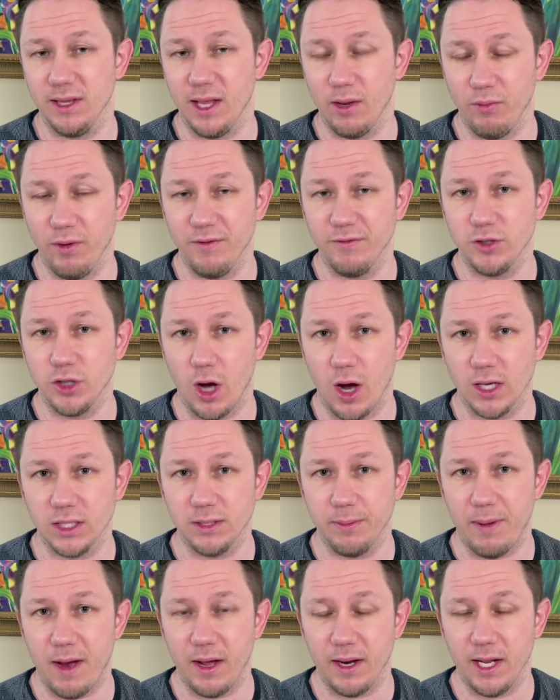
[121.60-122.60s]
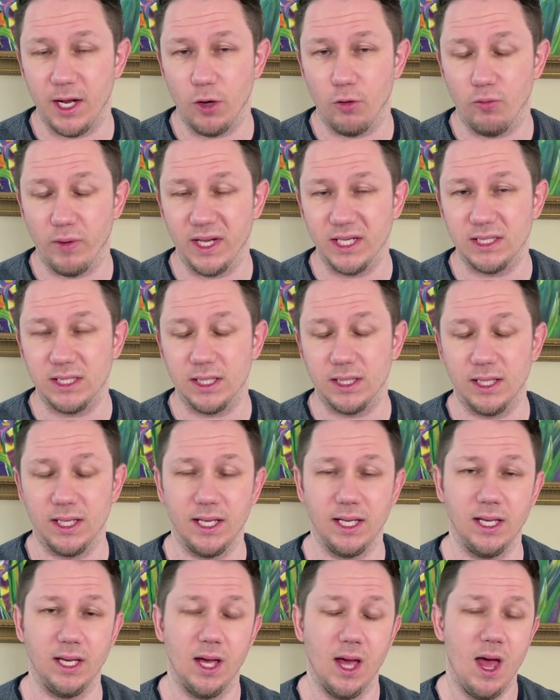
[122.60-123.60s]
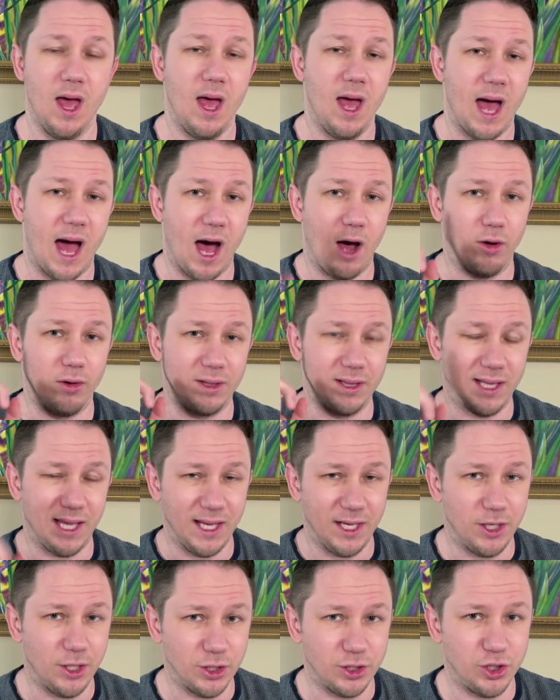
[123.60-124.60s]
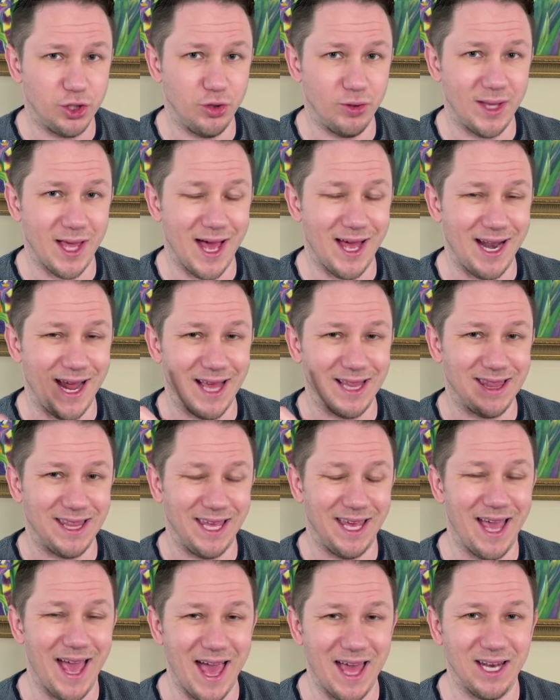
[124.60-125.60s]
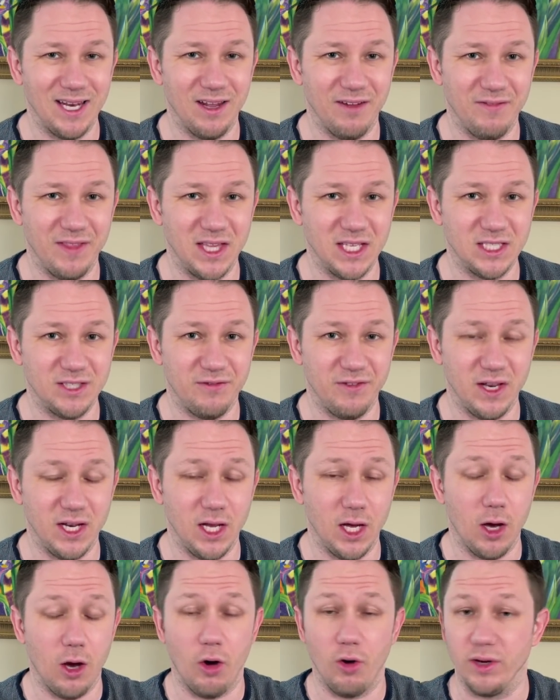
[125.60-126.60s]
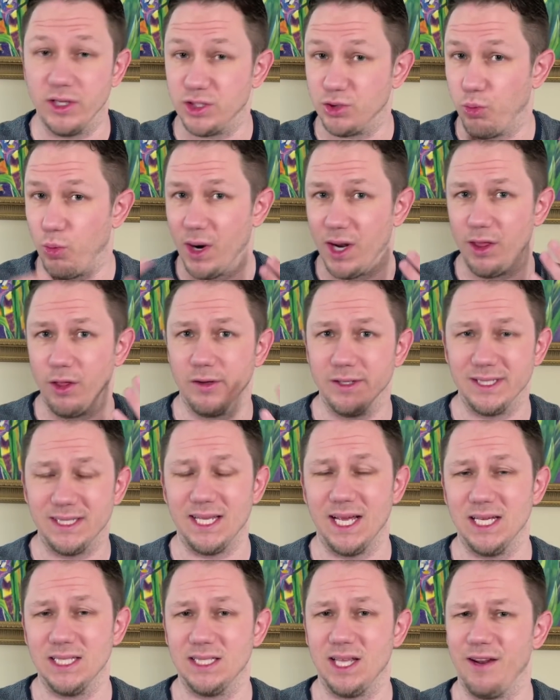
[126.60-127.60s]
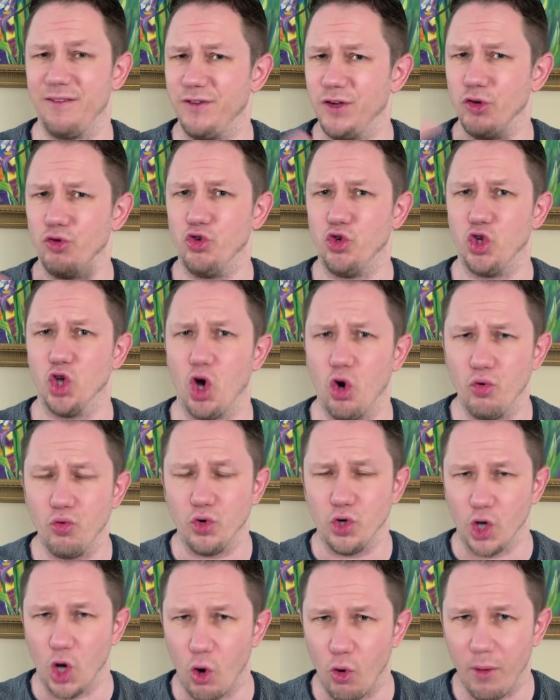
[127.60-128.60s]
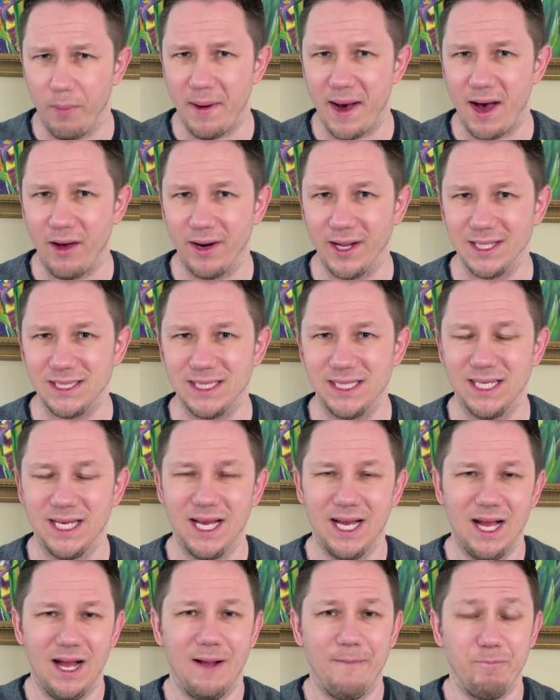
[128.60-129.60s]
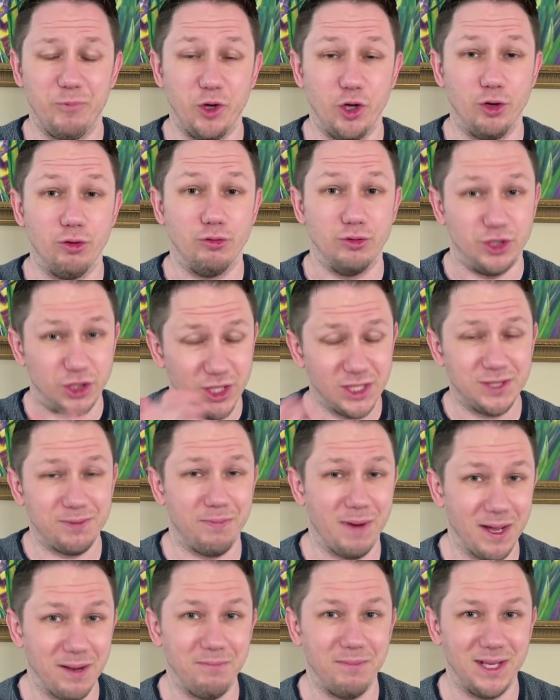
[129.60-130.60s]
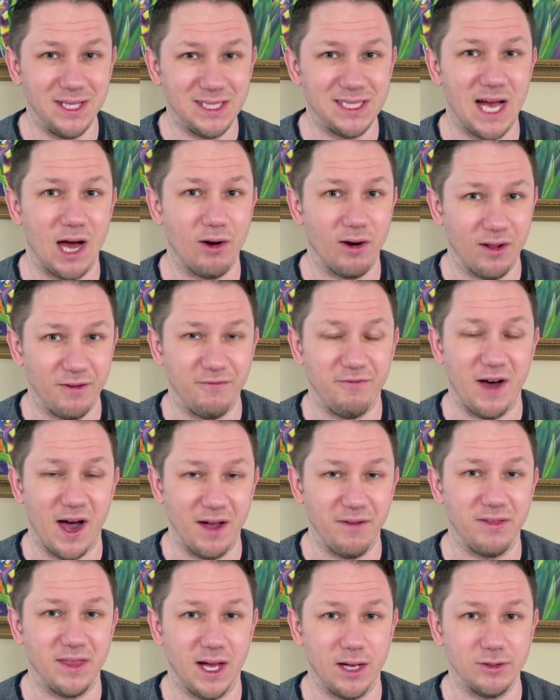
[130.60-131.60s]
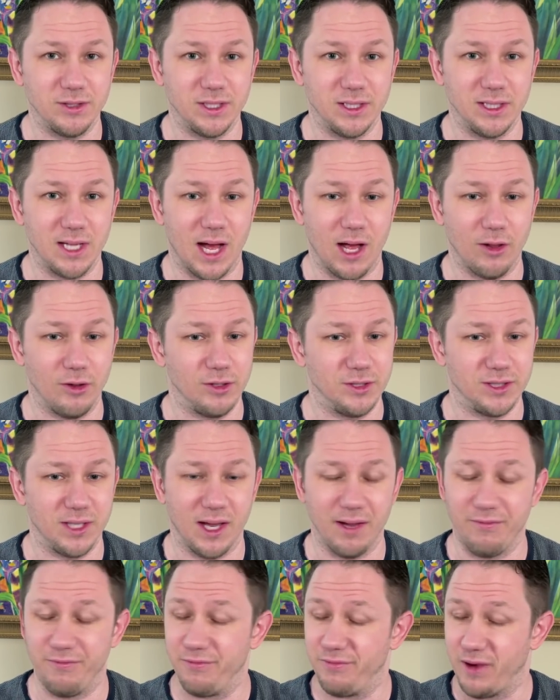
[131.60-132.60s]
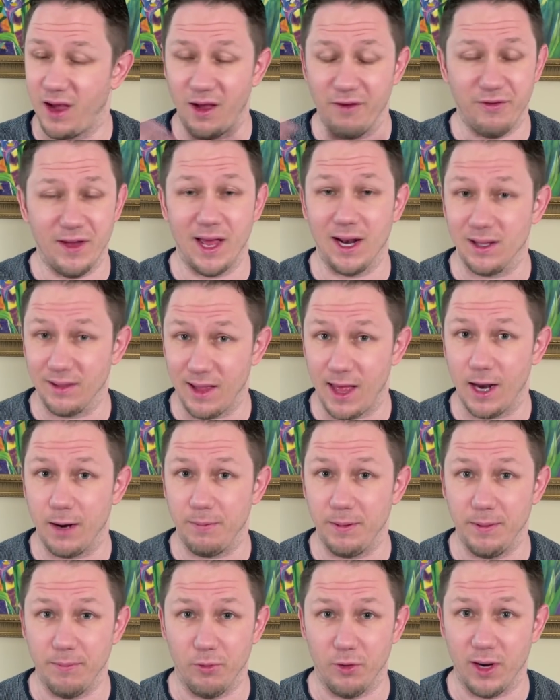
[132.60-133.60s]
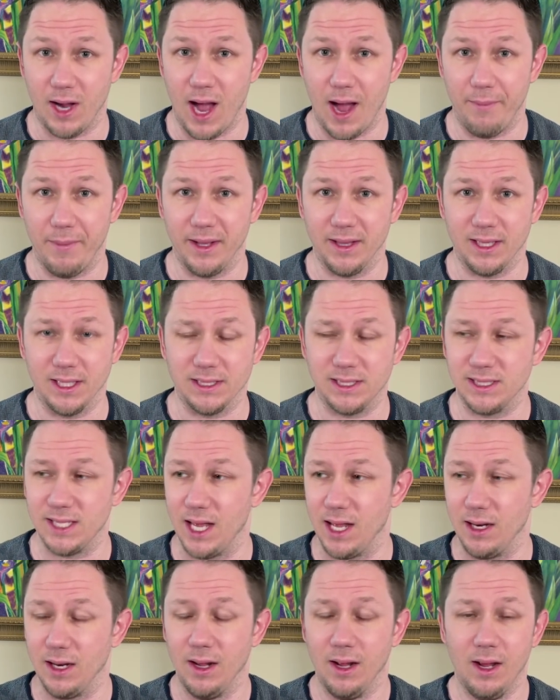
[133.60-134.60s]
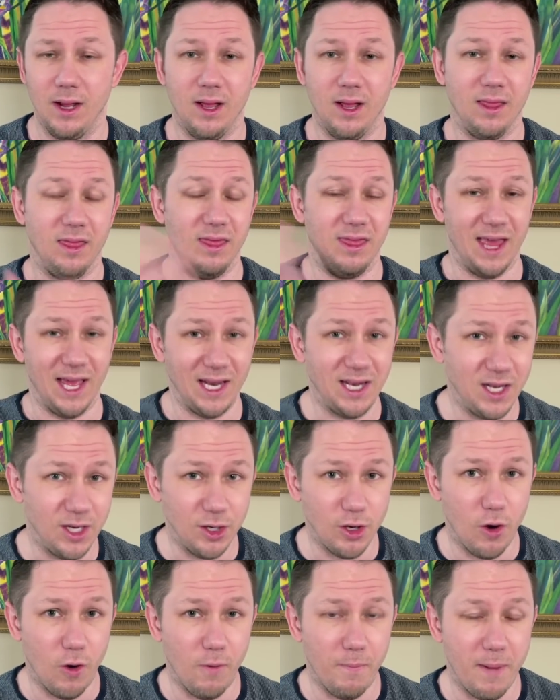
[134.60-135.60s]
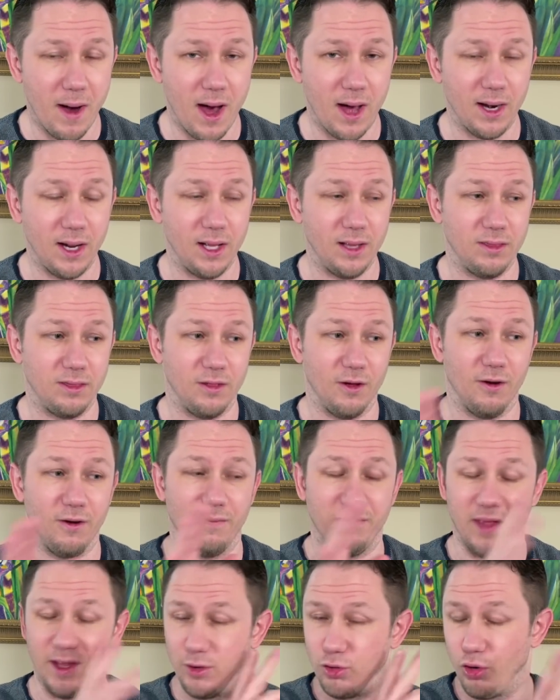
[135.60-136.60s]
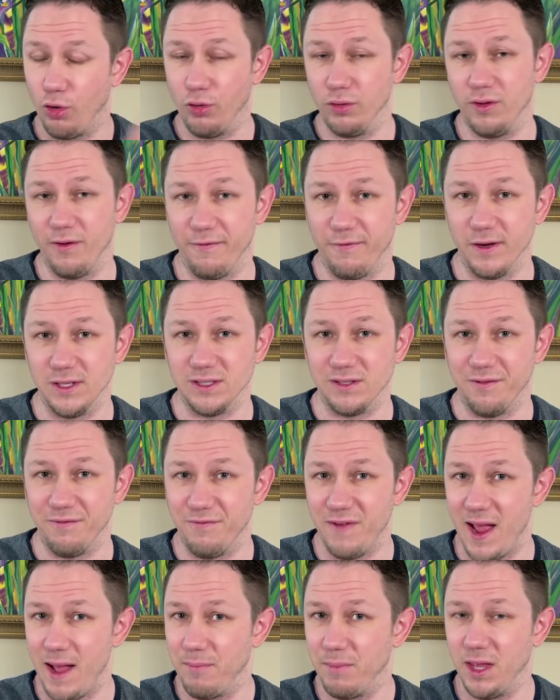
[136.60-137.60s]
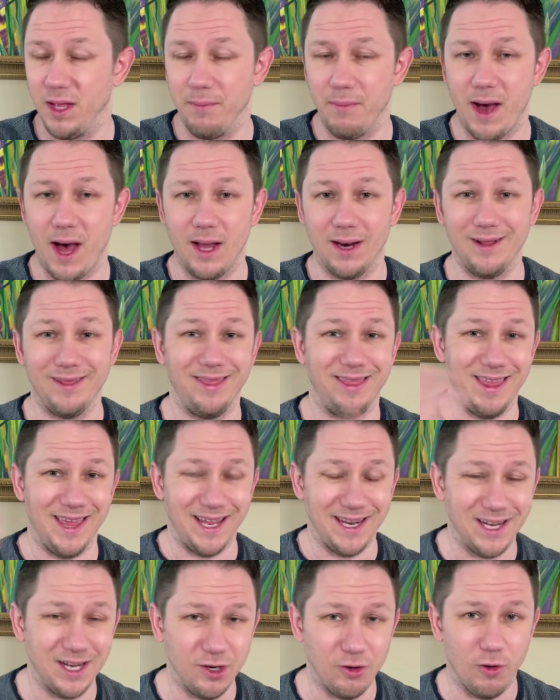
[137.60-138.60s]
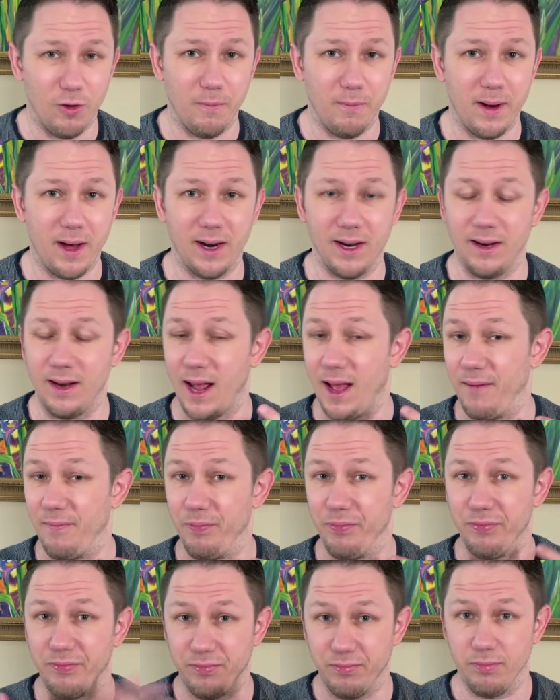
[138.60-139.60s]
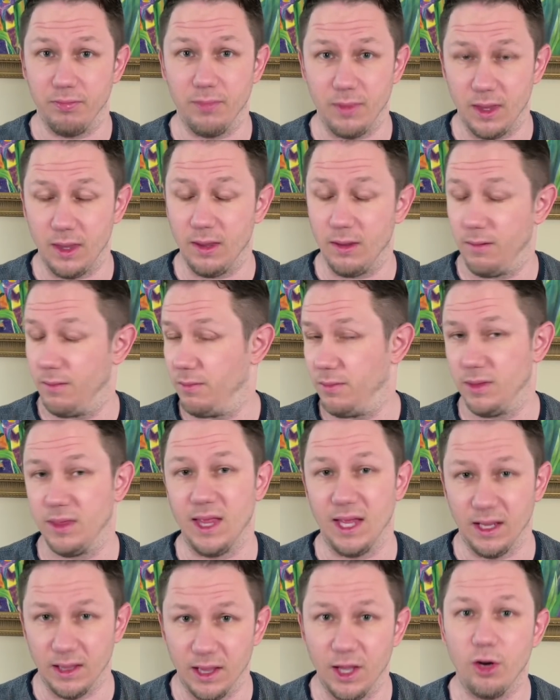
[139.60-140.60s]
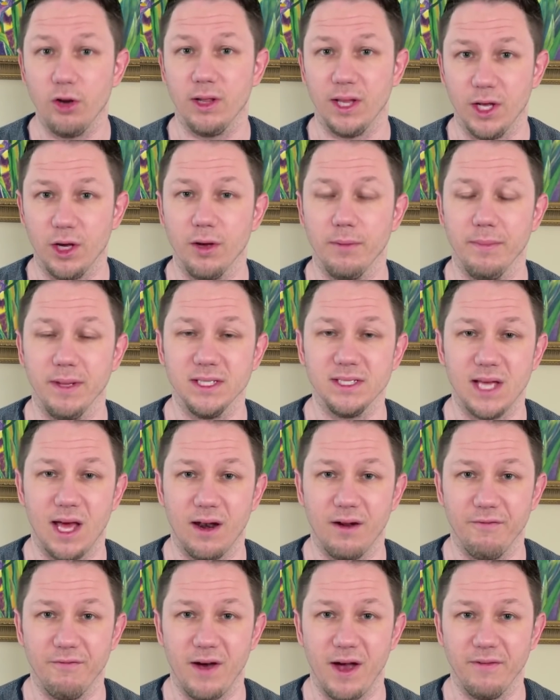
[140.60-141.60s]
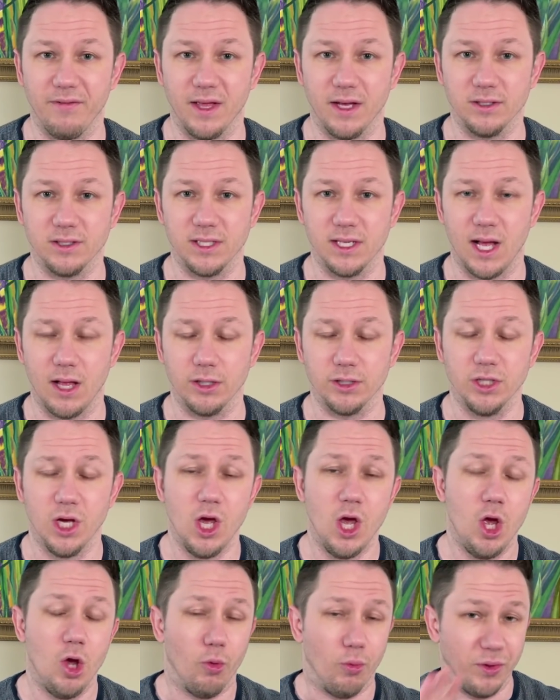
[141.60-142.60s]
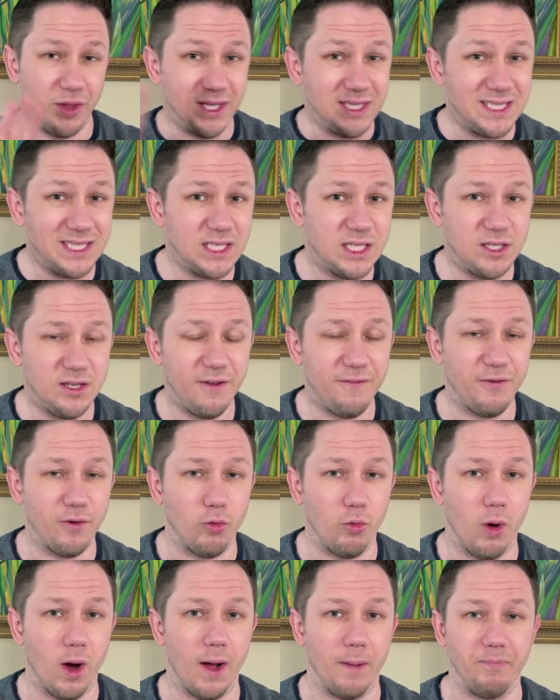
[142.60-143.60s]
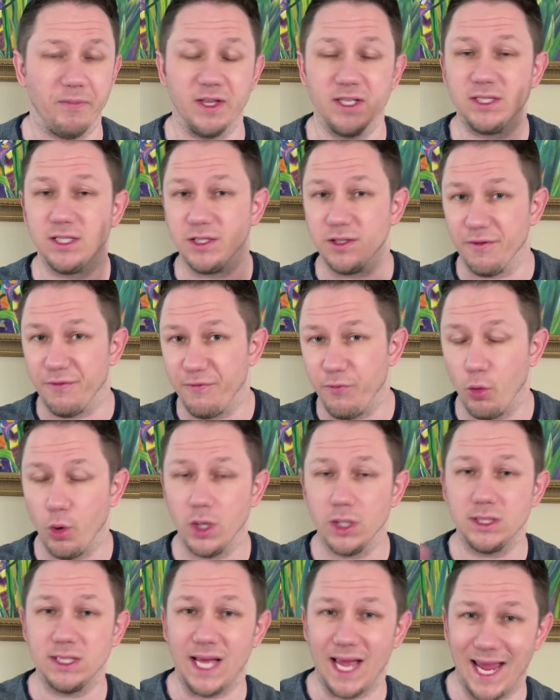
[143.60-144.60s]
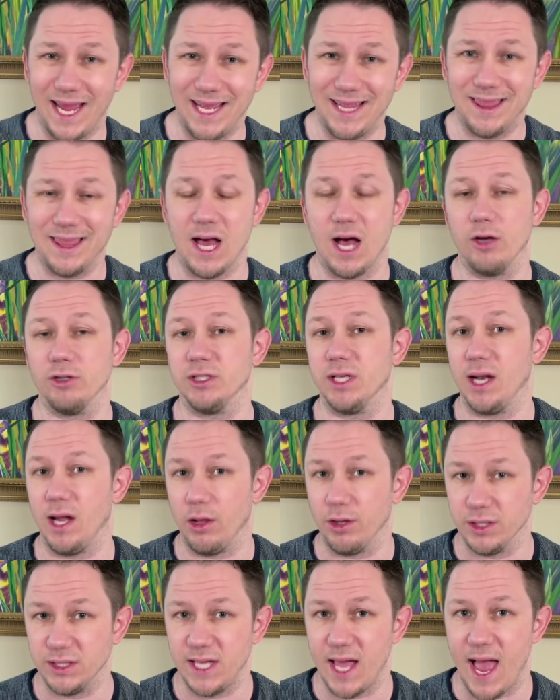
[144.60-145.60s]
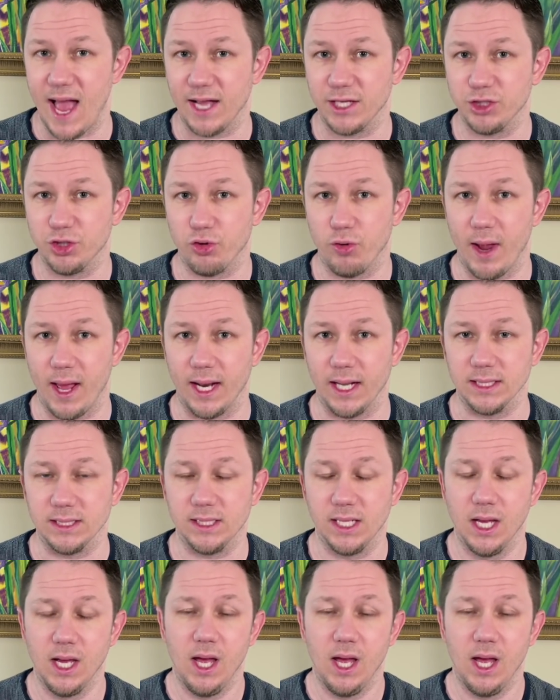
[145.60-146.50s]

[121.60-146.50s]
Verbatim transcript: that we've talked about here recently. I'll link you to that at the end of this video. It's one of those things that if you don't know about it, you just might miss out on five thousand dollars. I've I've had a lot of people comment that said they didn't know about it. They they told their friends and family about it. They didn't know about it, and they literally could miss out on five thousand dollars. Well, this is a different one. This is a four to eight thousand dollar tax credit